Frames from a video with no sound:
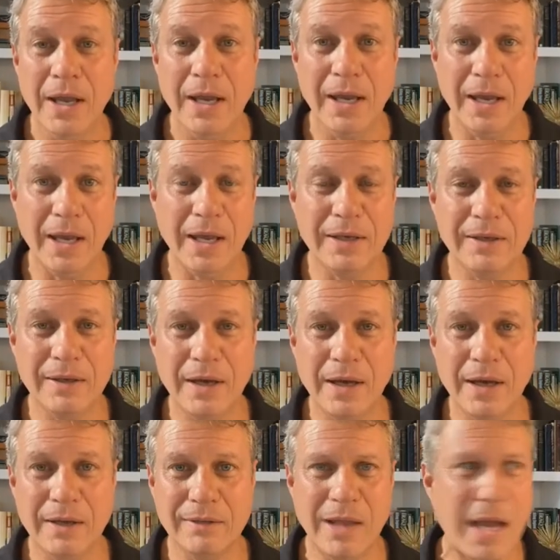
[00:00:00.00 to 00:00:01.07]
and
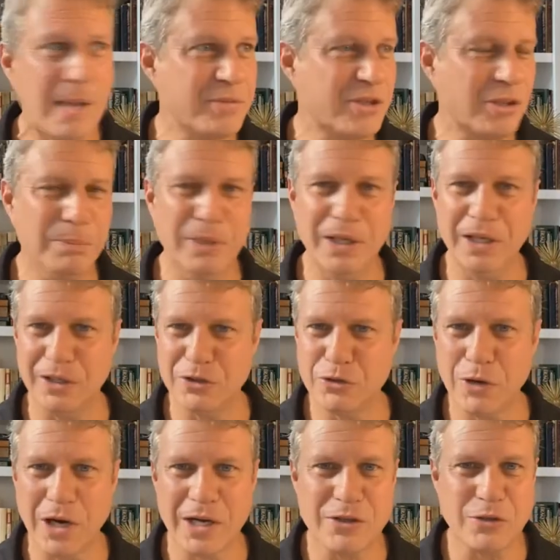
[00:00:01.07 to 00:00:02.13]
uh, lobstermen, a
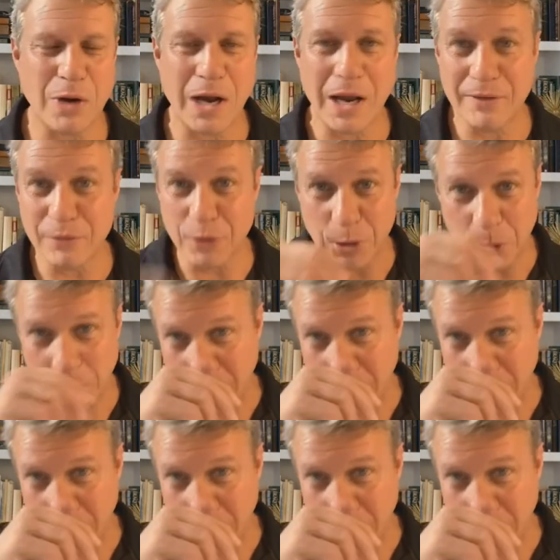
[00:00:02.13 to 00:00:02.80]
truck driver.